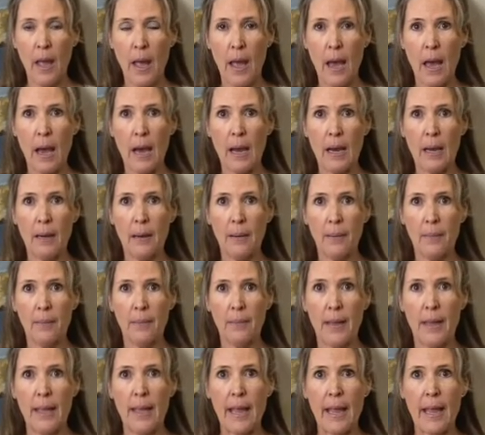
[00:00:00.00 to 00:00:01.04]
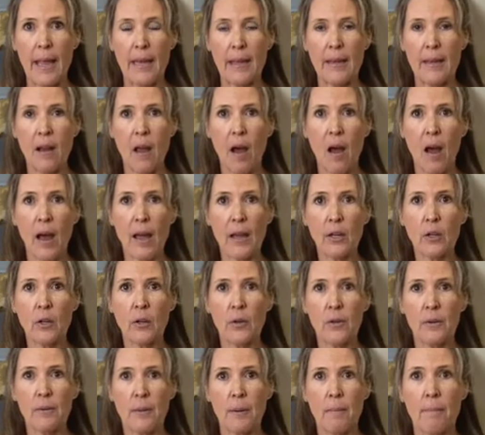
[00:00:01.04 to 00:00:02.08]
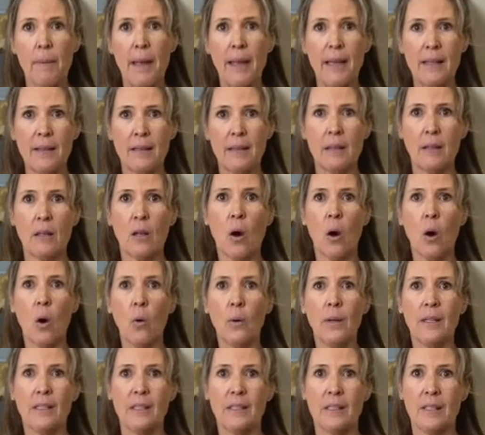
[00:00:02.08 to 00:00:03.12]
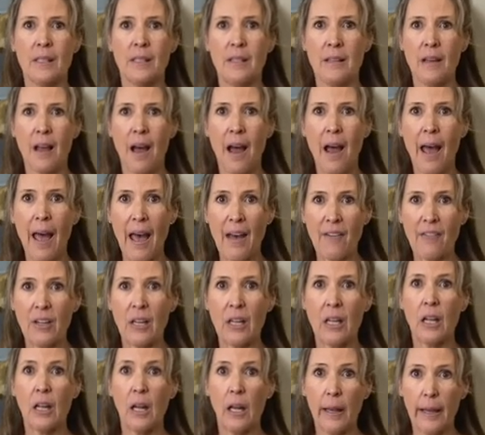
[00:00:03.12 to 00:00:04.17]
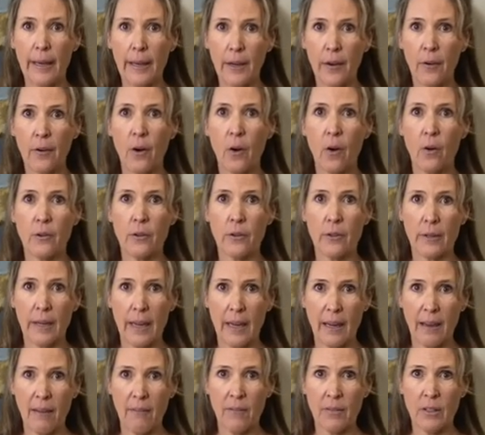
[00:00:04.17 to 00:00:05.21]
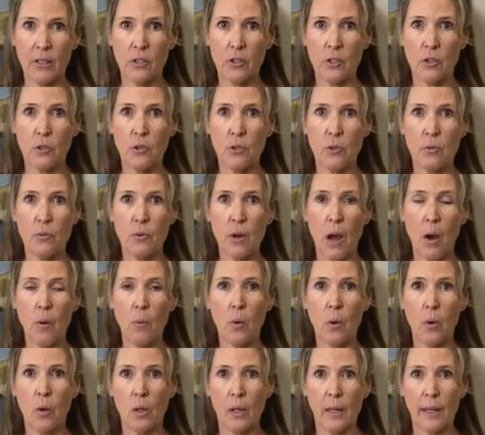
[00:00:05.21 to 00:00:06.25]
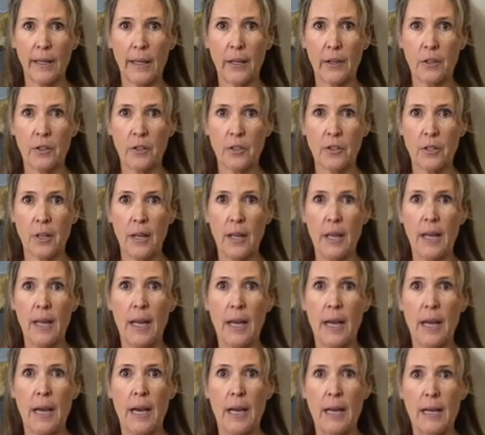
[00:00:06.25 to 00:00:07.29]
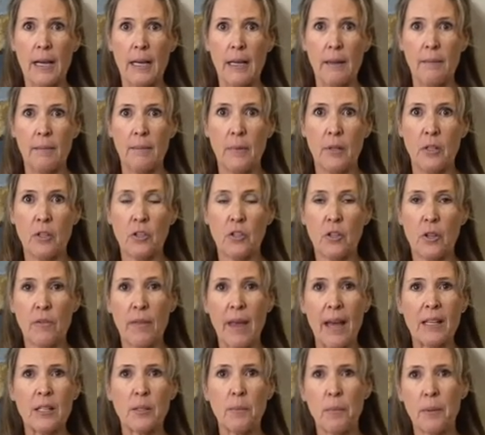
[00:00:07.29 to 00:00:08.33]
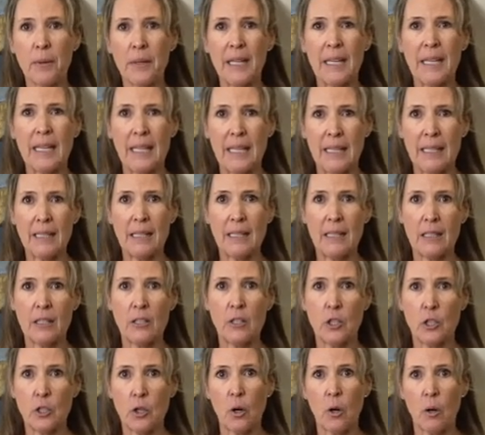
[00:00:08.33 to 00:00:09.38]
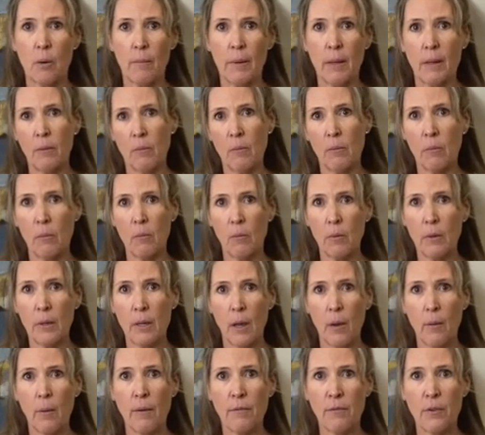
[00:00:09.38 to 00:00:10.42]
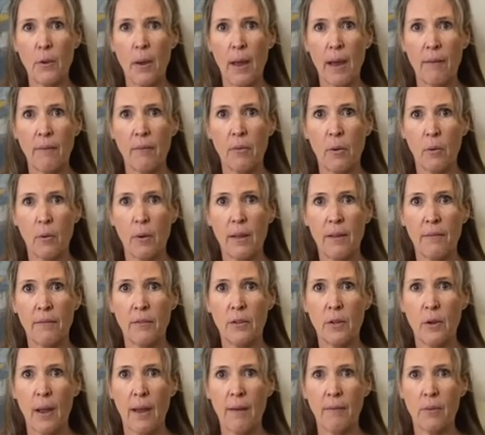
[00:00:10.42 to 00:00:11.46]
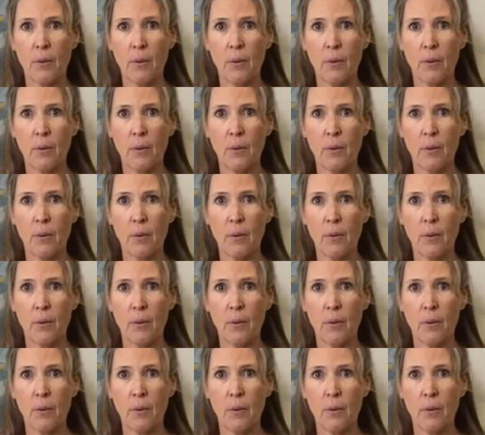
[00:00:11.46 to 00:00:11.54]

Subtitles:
And not, the goal is to not have a glare on your canvas. You do not want glares. So that's pretty easy to determine, if you have the